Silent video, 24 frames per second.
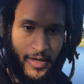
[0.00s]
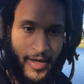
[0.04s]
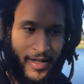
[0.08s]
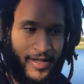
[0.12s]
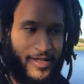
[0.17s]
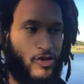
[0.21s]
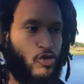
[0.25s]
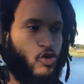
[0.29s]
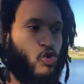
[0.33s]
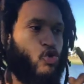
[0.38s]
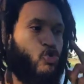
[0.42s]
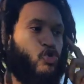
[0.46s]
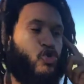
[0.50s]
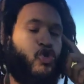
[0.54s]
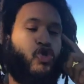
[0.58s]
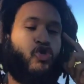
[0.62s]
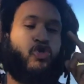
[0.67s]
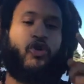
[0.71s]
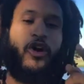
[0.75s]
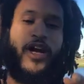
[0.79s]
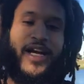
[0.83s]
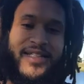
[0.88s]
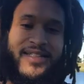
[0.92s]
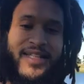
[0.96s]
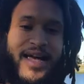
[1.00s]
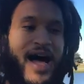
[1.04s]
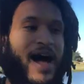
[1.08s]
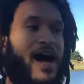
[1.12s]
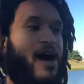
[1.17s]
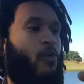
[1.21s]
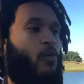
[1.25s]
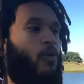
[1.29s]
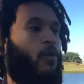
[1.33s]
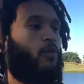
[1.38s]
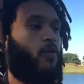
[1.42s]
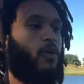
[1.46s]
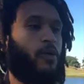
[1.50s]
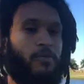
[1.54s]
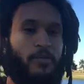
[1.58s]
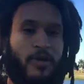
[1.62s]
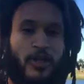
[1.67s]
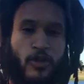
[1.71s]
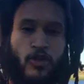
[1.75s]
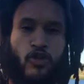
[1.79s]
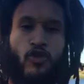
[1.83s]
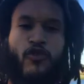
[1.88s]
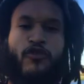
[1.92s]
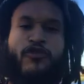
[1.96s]
You tricked our
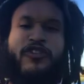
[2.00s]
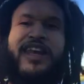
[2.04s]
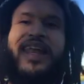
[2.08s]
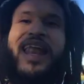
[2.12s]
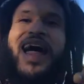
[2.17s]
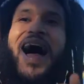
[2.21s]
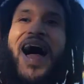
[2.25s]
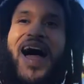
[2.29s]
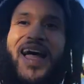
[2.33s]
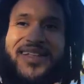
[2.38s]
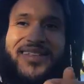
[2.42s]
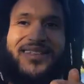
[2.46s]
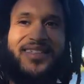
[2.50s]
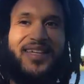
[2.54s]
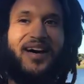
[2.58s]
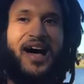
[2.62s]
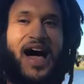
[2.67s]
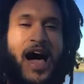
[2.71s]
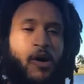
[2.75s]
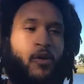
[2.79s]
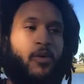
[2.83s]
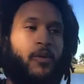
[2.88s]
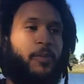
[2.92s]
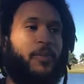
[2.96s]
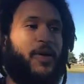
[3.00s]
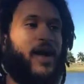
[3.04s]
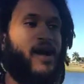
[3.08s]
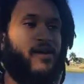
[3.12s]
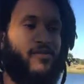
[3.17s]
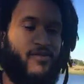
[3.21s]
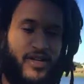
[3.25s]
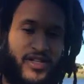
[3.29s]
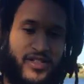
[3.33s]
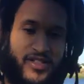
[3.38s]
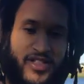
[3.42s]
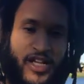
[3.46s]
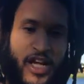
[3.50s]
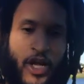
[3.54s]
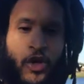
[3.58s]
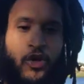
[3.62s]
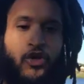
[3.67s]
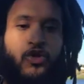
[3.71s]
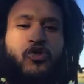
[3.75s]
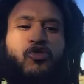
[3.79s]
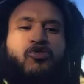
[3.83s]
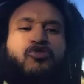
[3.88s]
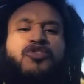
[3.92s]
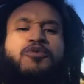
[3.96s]
women. You've lied to our parents.
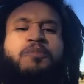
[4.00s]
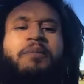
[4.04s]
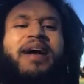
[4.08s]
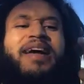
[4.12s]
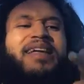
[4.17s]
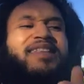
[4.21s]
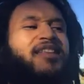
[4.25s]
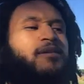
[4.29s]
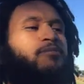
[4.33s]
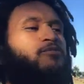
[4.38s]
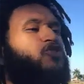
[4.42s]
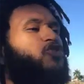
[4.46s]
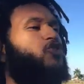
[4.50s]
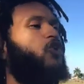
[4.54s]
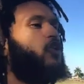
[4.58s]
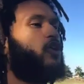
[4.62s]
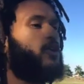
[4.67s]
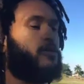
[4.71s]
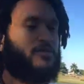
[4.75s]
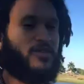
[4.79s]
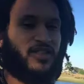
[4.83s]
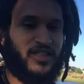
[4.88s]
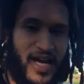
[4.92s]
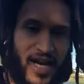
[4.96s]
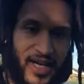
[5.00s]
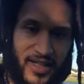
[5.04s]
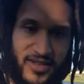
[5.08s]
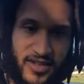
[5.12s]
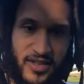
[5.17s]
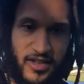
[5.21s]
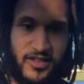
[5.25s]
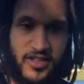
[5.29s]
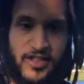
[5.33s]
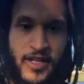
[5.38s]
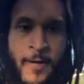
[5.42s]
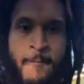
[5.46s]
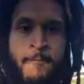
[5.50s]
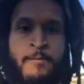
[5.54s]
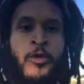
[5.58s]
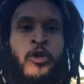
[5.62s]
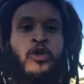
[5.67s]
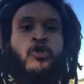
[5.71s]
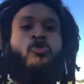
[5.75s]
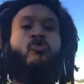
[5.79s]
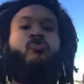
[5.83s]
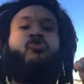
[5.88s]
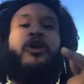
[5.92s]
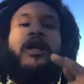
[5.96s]
You've made them circumcise us.
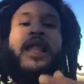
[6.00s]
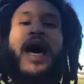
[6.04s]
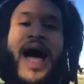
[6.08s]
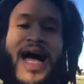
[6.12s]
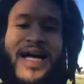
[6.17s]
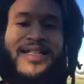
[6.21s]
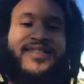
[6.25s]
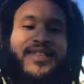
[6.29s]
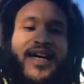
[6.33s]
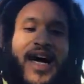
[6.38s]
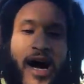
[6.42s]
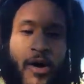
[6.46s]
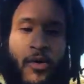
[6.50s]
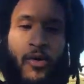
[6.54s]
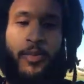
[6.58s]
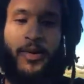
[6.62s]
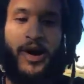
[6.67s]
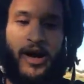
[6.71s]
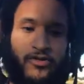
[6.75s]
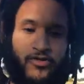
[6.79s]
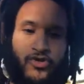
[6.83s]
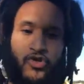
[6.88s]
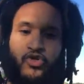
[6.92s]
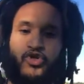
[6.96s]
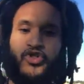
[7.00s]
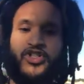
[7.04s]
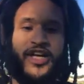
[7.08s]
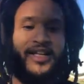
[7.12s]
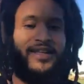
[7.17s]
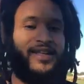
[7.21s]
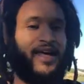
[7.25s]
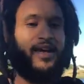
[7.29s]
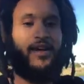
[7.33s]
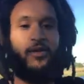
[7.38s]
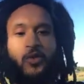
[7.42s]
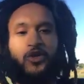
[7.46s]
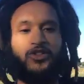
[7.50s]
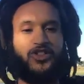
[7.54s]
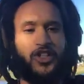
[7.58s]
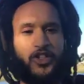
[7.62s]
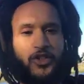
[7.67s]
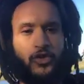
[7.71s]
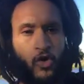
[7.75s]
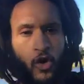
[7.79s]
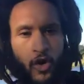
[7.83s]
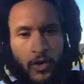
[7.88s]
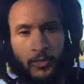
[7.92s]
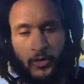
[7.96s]
You lied to our parents. You said that it wasn't
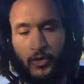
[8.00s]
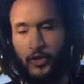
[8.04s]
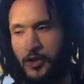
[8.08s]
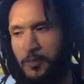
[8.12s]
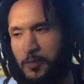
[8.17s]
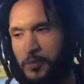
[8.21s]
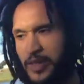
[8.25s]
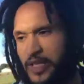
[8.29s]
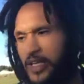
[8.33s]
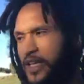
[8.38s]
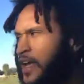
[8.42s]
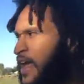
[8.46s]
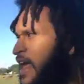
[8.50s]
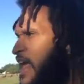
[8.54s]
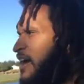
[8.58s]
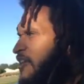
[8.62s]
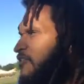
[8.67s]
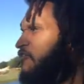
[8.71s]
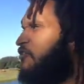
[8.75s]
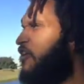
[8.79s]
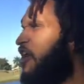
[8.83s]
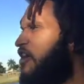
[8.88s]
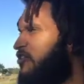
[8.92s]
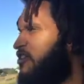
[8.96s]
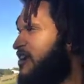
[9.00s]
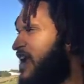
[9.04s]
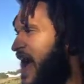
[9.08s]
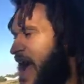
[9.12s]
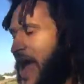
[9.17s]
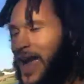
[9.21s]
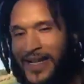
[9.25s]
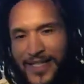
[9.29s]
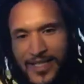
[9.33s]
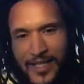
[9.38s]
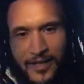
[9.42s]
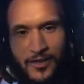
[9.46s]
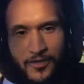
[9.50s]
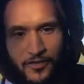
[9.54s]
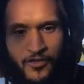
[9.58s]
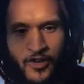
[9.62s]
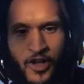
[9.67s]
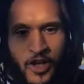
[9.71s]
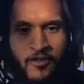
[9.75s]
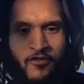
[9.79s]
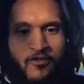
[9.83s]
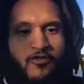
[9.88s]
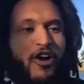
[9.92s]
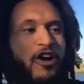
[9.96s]
normal to be very active,
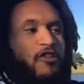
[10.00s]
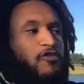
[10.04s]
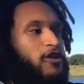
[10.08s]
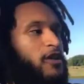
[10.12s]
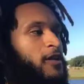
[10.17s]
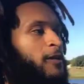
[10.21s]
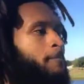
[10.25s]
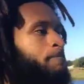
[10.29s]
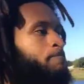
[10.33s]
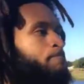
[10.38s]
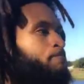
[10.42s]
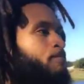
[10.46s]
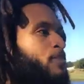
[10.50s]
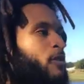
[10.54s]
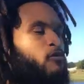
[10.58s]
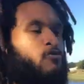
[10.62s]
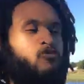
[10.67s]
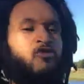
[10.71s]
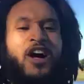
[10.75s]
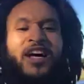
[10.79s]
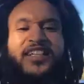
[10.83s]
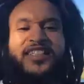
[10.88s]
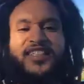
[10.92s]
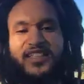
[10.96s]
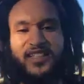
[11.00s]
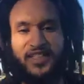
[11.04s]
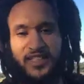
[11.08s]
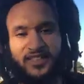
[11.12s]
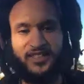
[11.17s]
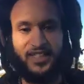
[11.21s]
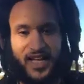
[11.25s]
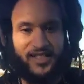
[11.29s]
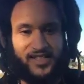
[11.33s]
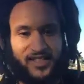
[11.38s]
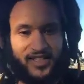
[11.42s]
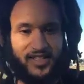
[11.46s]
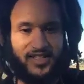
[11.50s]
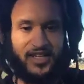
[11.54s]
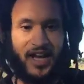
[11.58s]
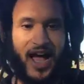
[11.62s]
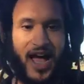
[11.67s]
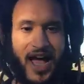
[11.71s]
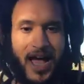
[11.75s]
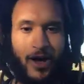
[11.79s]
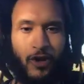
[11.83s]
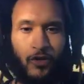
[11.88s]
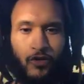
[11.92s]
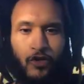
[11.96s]
very restless as a
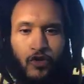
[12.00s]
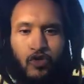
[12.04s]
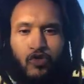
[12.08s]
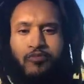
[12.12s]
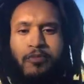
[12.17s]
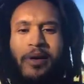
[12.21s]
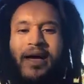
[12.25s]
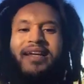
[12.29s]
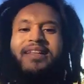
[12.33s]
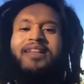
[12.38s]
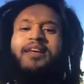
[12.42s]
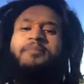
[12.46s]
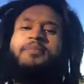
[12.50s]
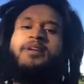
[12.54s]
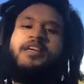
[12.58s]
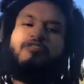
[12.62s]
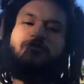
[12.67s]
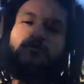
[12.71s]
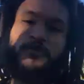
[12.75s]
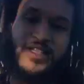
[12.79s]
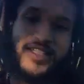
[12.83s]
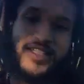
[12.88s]
child. You made them give me